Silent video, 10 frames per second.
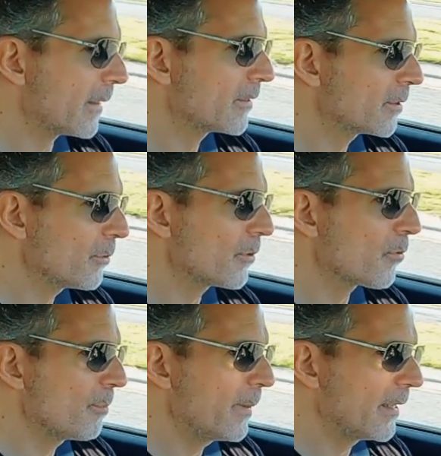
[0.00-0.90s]
so we were
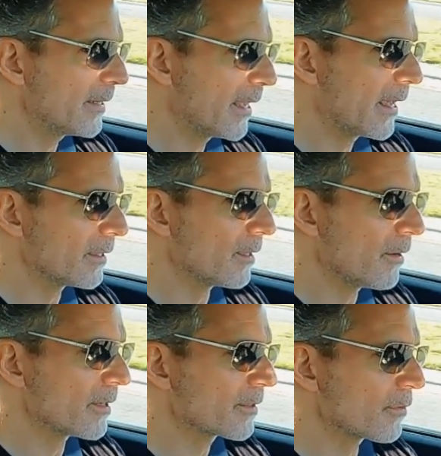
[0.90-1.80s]
a bit at a
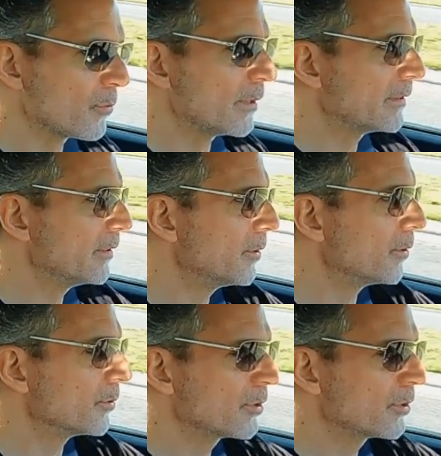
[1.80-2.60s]
loss for what to do.